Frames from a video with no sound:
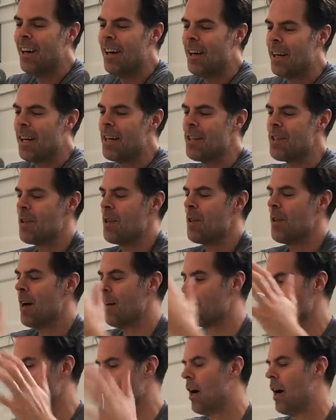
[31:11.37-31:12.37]
Okay, so you
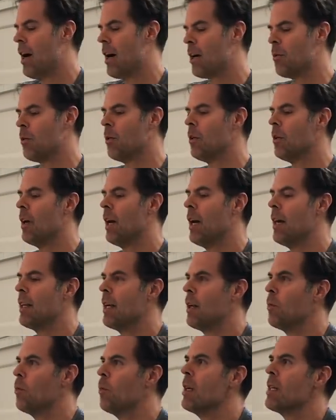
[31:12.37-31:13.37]
have rock wool, and
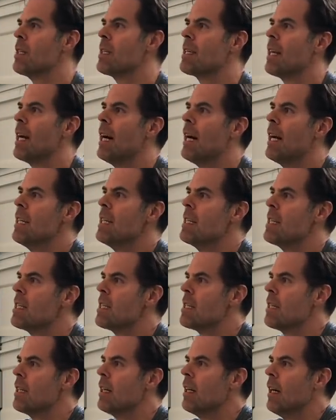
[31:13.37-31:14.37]
then what
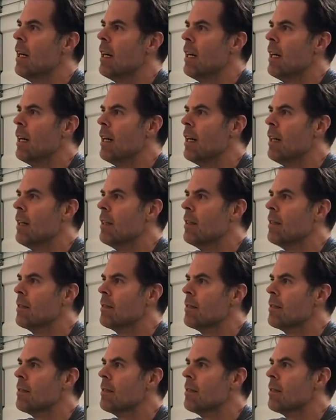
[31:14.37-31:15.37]
size uh,
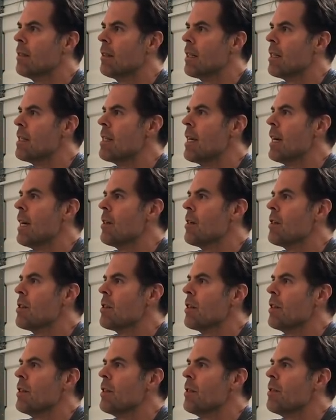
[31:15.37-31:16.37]
containers
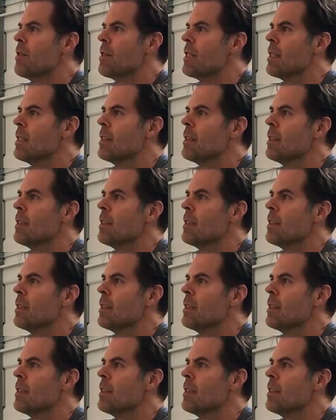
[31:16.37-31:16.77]
are you using?